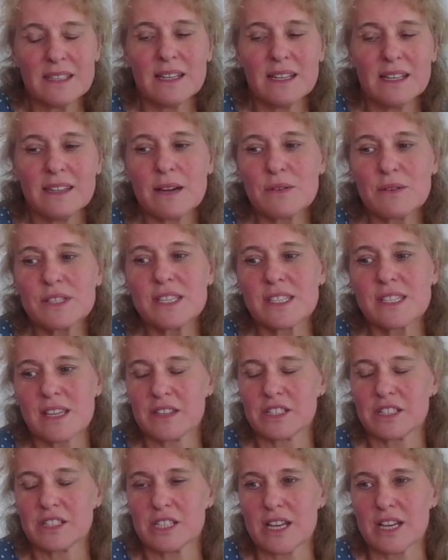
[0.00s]
And there was this
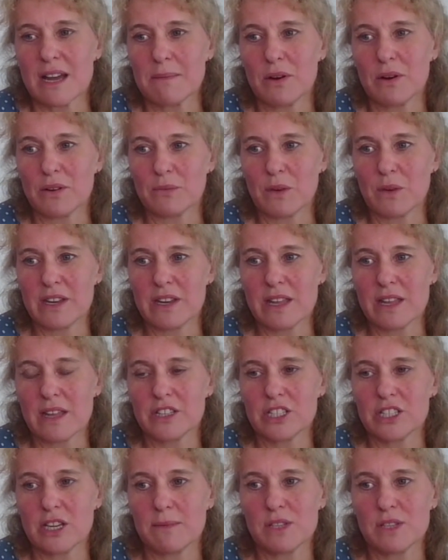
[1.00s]
other chap on one of the
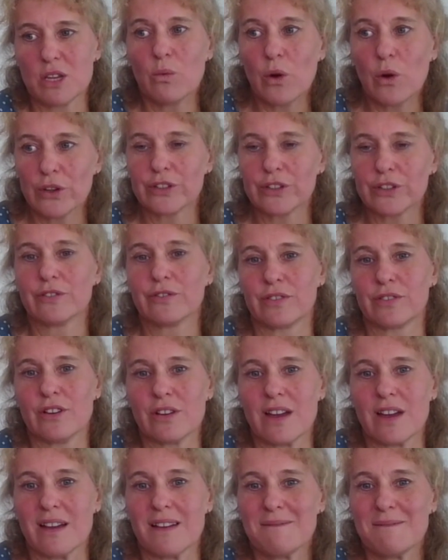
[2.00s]
other ships who was a
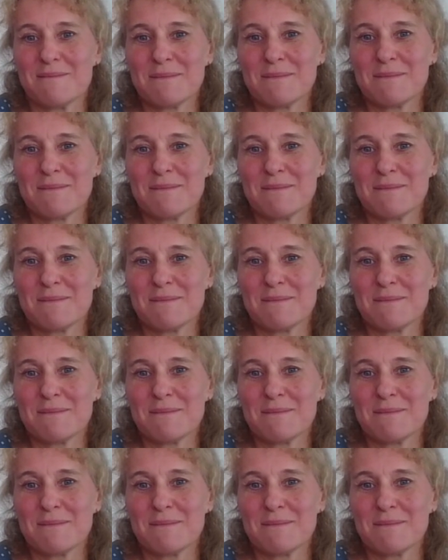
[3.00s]
flogger,